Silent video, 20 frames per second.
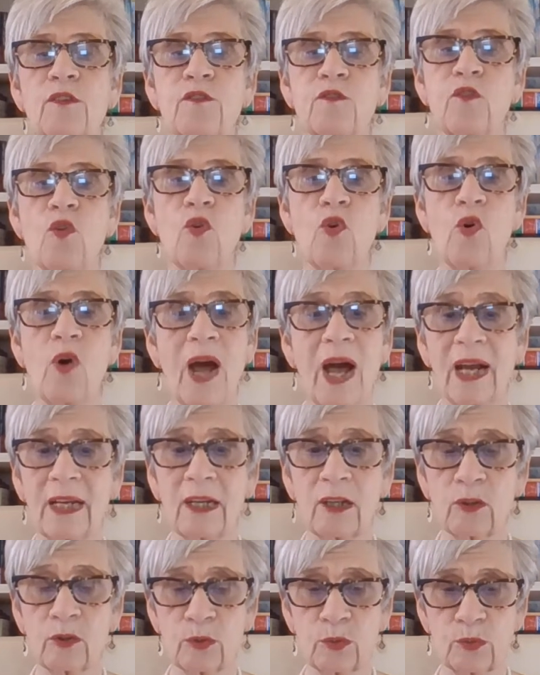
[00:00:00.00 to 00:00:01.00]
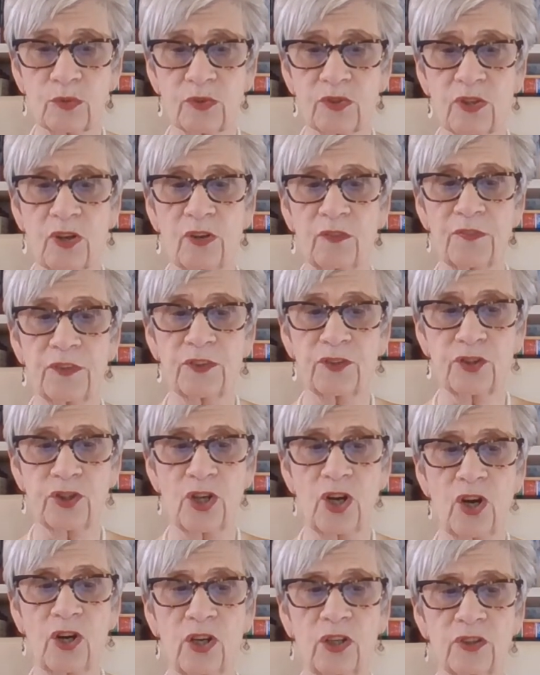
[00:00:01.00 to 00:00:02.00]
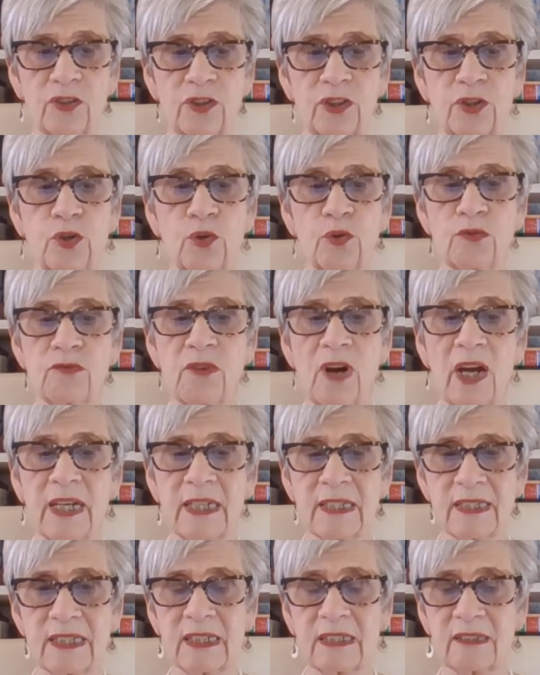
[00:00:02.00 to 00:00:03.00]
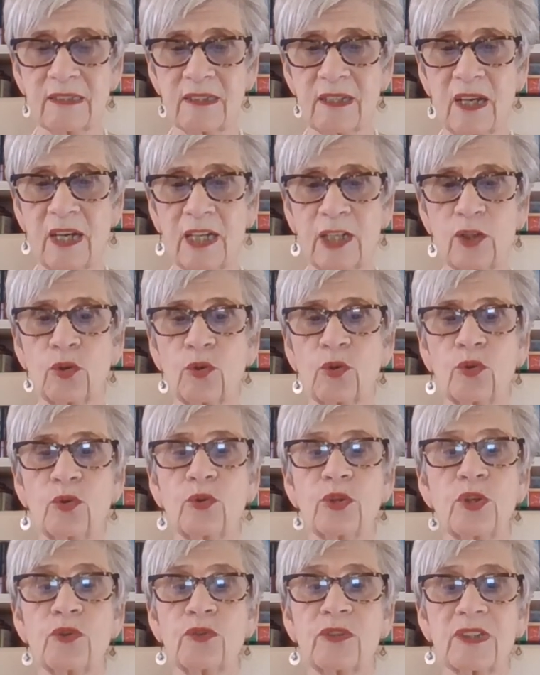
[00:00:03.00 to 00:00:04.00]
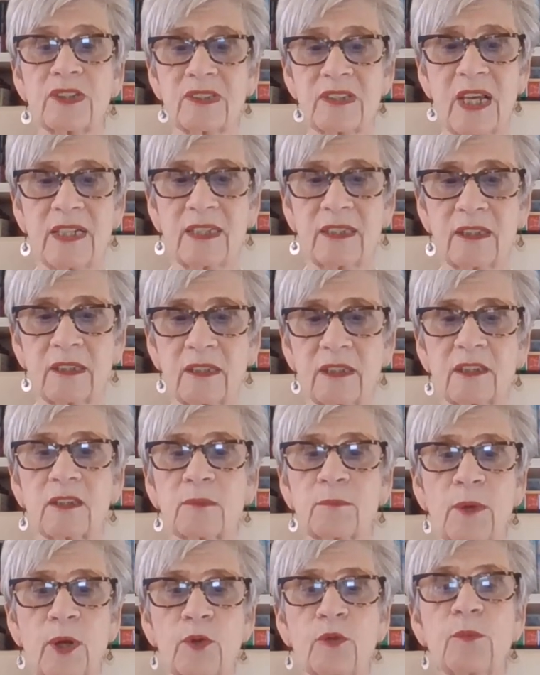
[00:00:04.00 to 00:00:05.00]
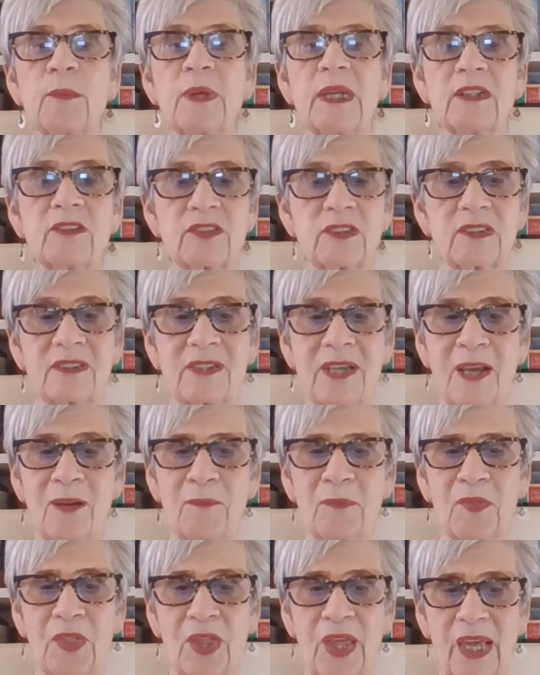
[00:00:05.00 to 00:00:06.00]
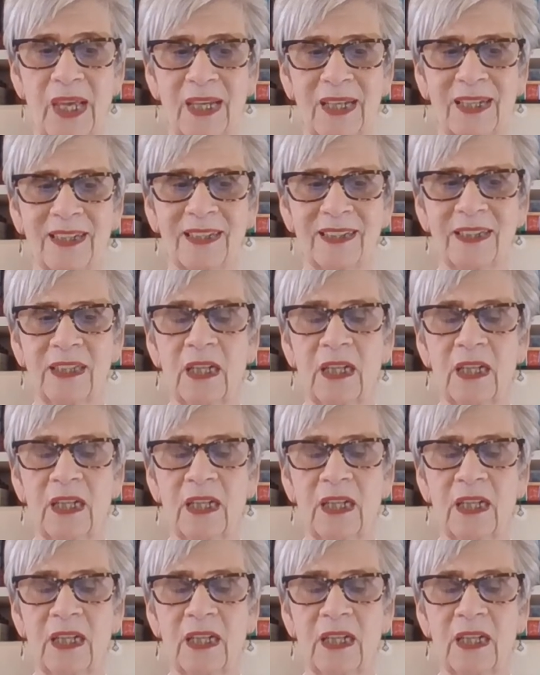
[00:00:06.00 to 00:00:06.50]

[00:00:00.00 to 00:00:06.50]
4 angles of the chart, and your rising sign or your ascendant both means the same thing,